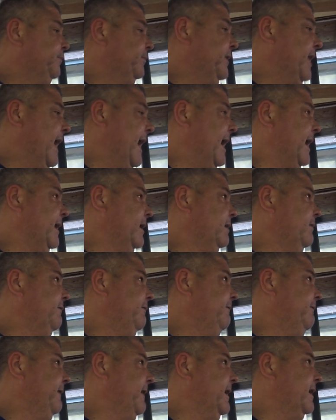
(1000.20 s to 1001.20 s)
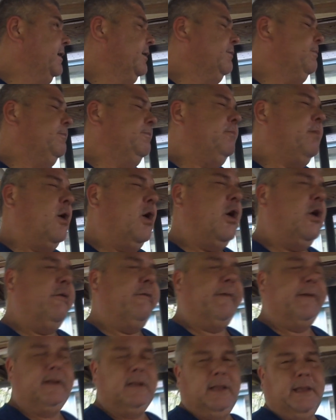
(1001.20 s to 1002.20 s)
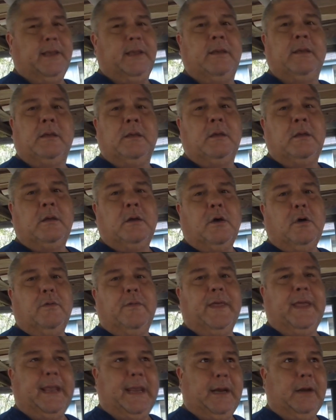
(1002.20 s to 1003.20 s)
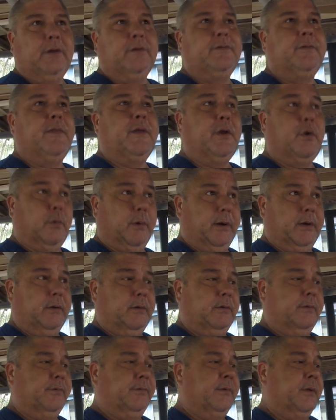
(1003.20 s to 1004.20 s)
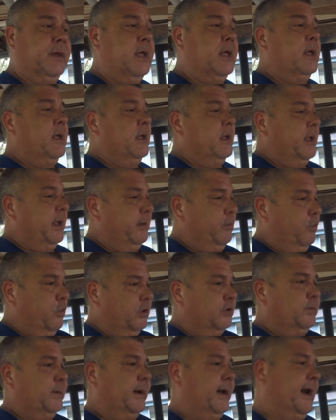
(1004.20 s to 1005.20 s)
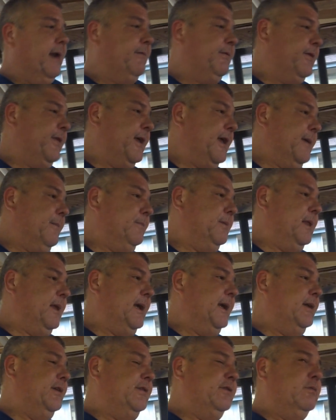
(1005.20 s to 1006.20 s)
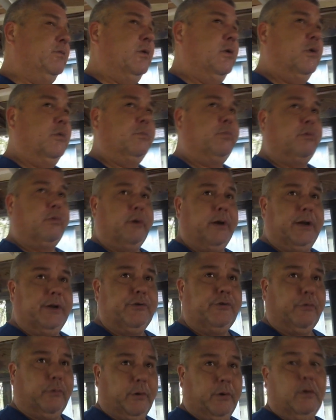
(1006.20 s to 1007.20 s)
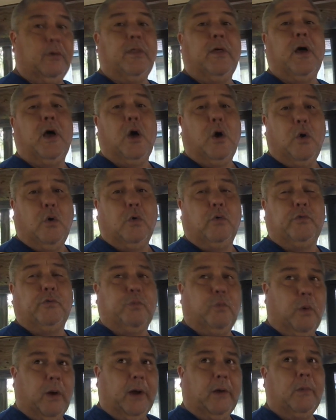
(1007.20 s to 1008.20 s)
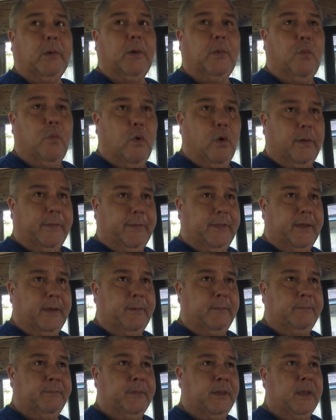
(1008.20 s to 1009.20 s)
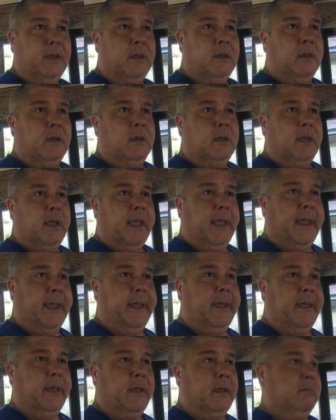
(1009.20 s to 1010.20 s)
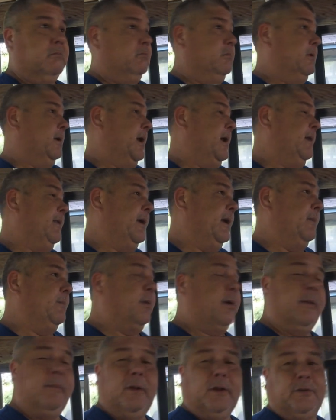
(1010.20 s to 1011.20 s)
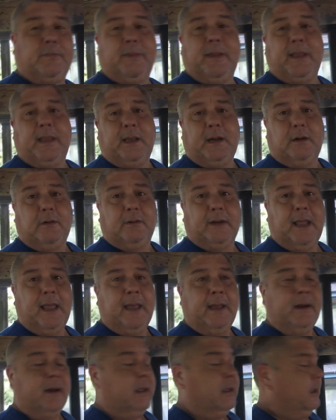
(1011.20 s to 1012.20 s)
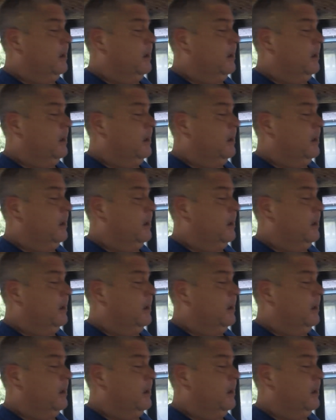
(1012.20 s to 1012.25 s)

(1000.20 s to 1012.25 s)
that fit perfectly on the ears of the grills. And once we get everything in place, we'll pre-drill the holes where we want them, and yeah, that'll pretty much be it on that.